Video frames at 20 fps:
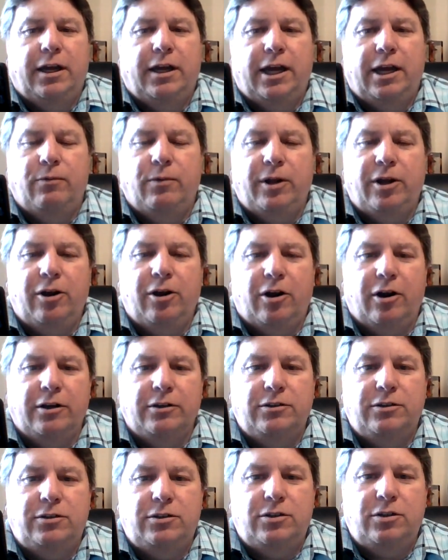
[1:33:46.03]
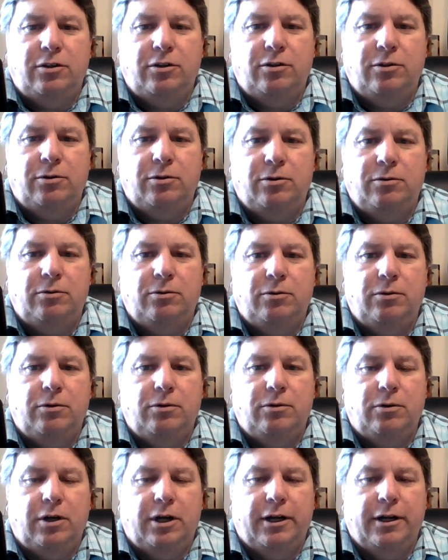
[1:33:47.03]
in regards to
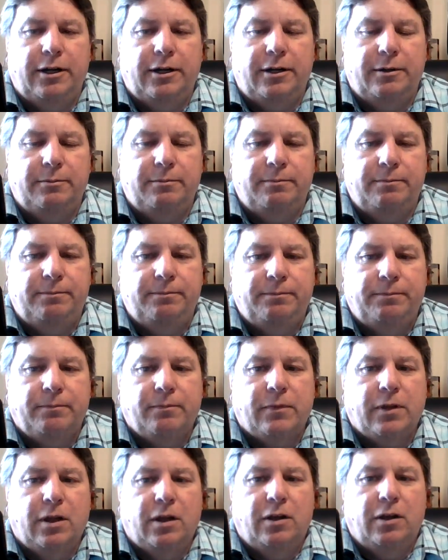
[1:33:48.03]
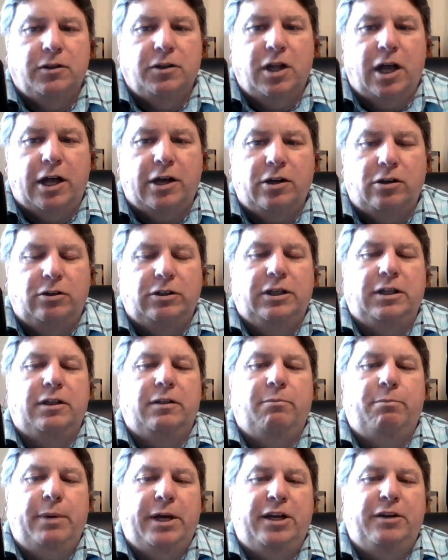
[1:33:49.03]
not only
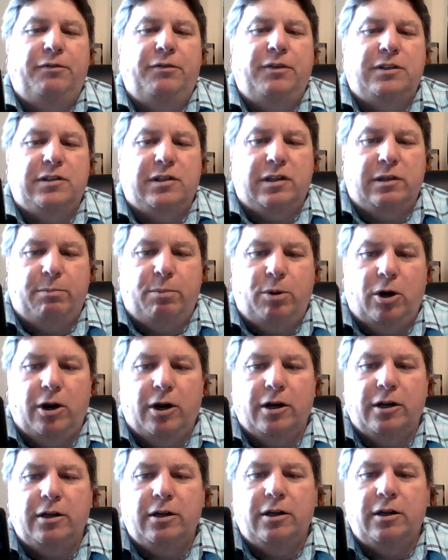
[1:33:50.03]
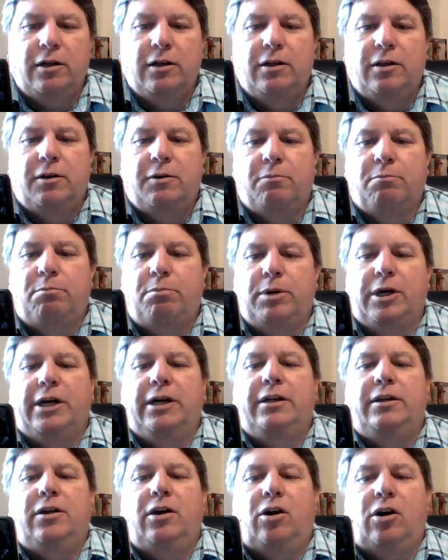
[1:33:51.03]
the benefits of the park,
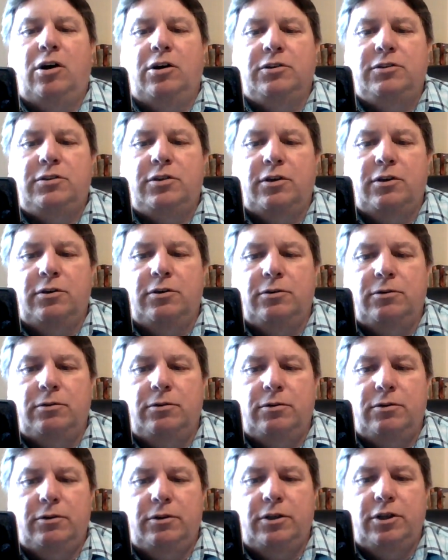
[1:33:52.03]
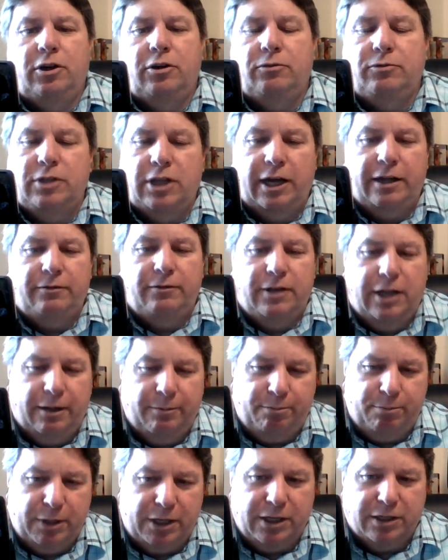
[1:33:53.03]
but also,
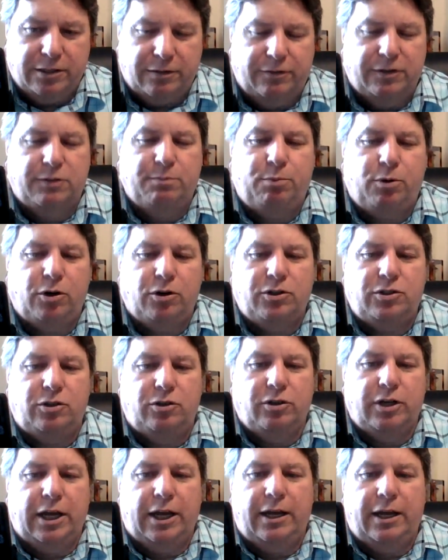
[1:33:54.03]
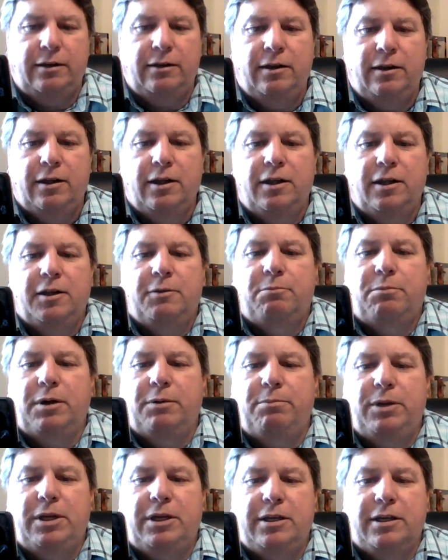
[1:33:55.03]
not because of his personal gain,
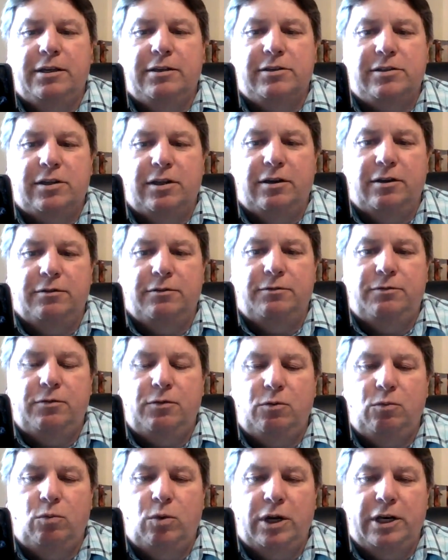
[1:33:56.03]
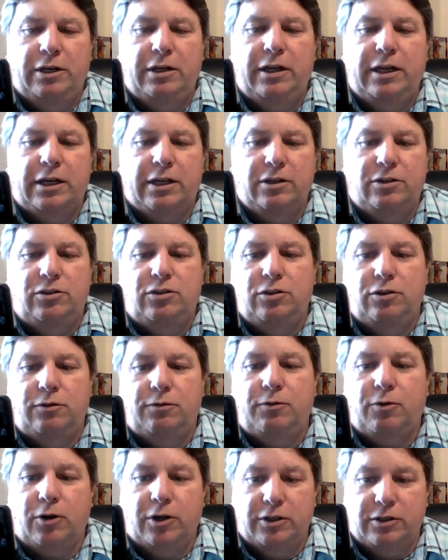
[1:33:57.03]
but because of what it could do
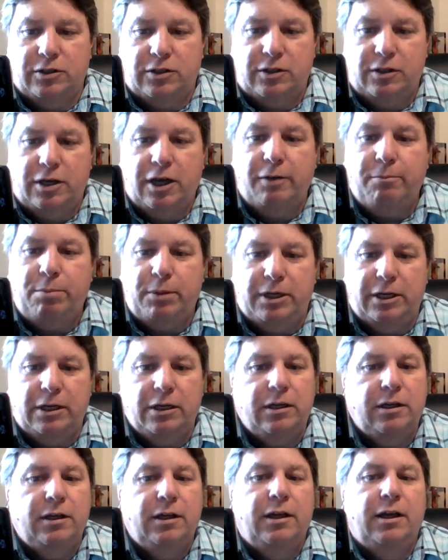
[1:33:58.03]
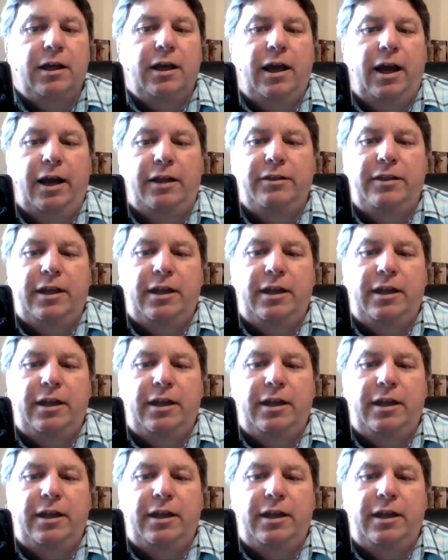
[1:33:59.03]
for his company. And